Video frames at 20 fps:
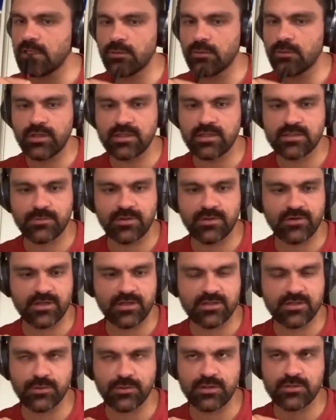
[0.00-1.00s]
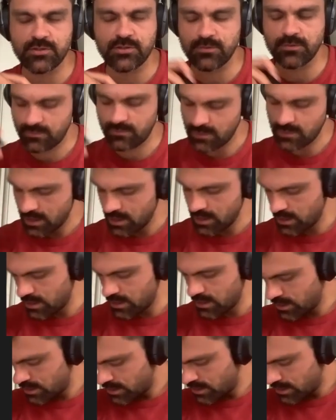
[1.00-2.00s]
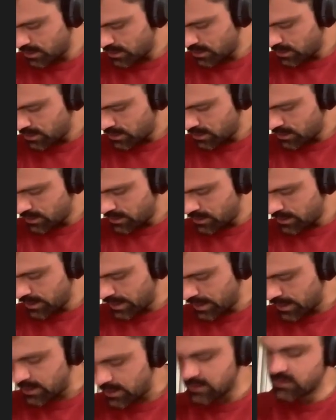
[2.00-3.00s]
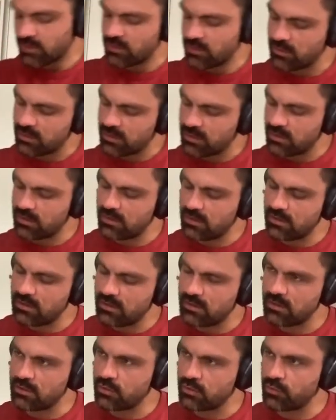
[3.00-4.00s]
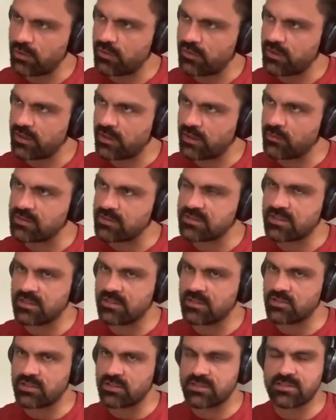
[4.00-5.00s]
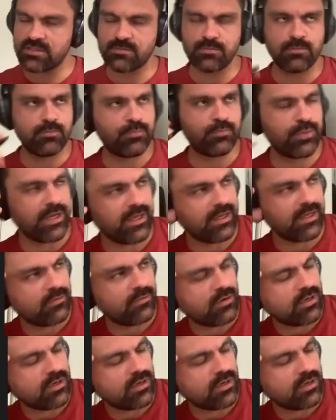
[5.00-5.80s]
we got something for next week too. Yeah. So the one thing I was gonna just ping